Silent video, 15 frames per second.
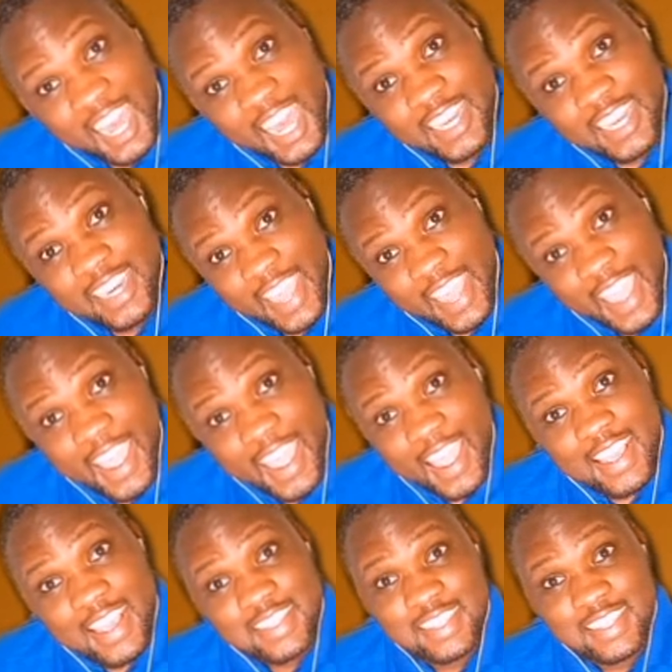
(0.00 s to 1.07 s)
and A
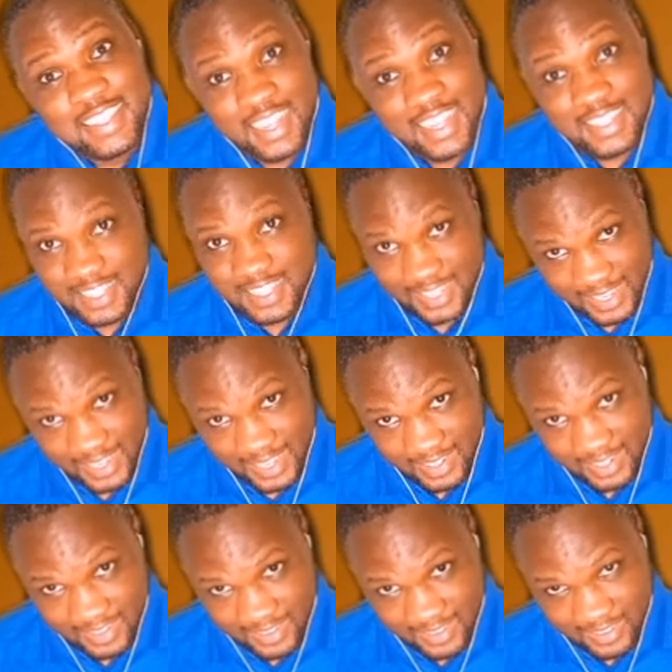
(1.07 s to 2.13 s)
is 13.
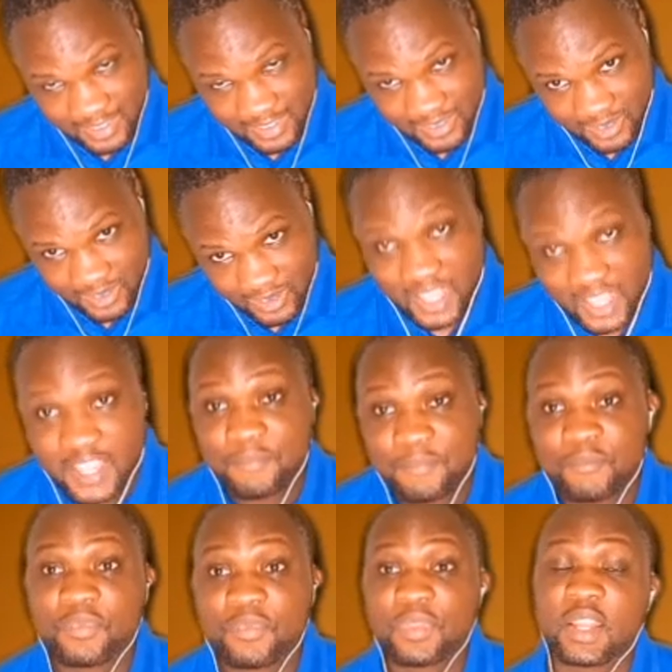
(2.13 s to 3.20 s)
Okay?
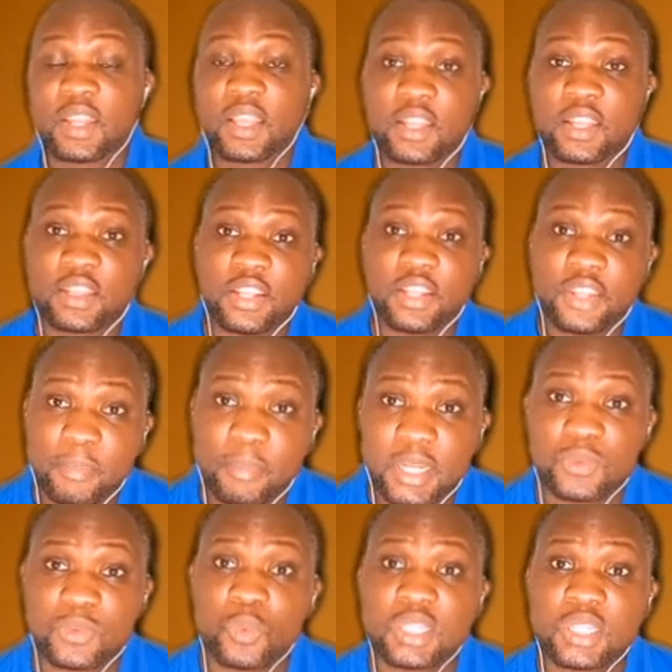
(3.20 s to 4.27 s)
And number
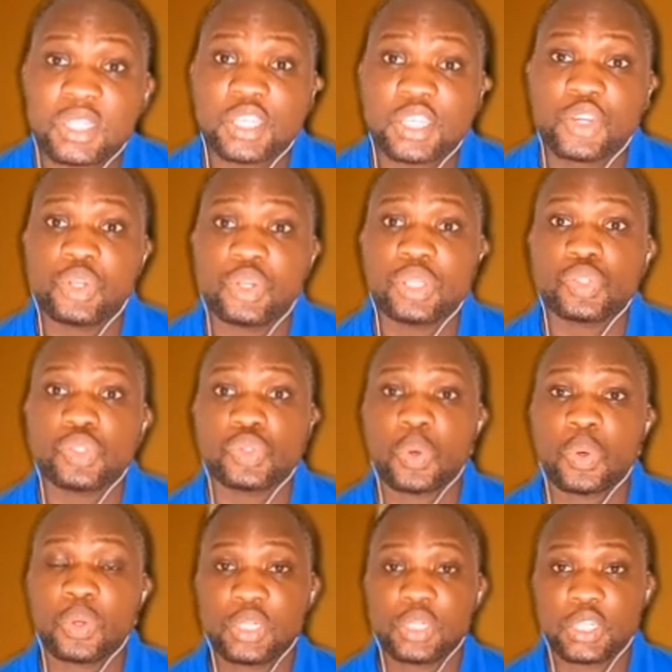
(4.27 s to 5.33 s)
one thing you need
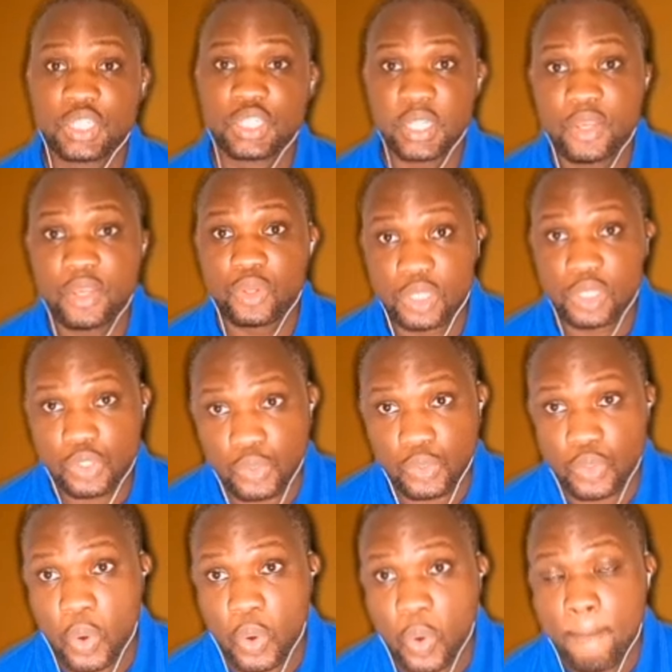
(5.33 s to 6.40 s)
to understand, you need to
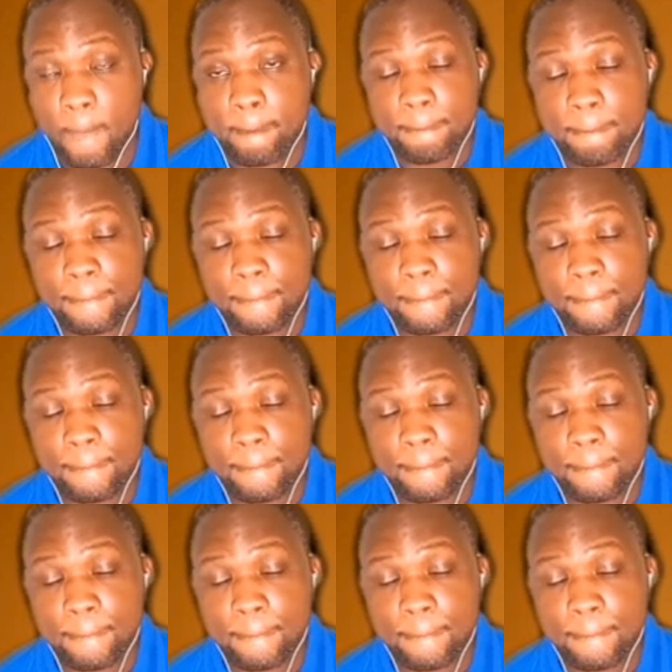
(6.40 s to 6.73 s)
know,